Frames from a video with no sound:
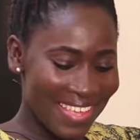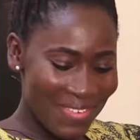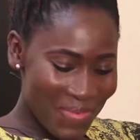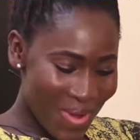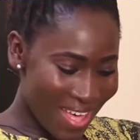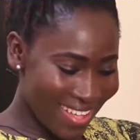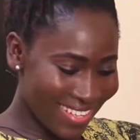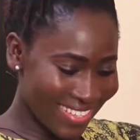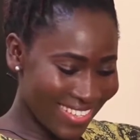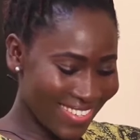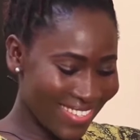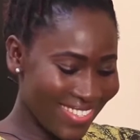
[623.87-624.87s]

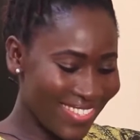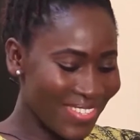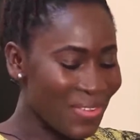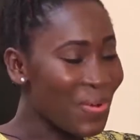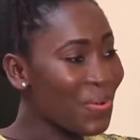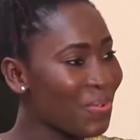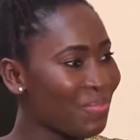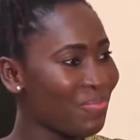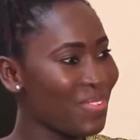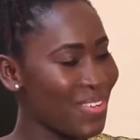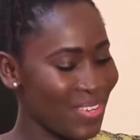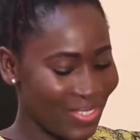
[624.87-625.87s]
Well, good to know
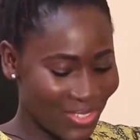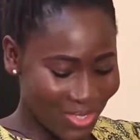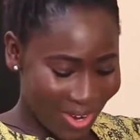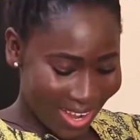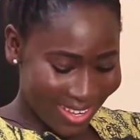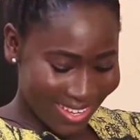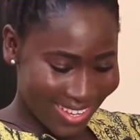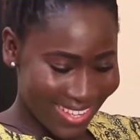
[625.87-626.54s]
you're on track.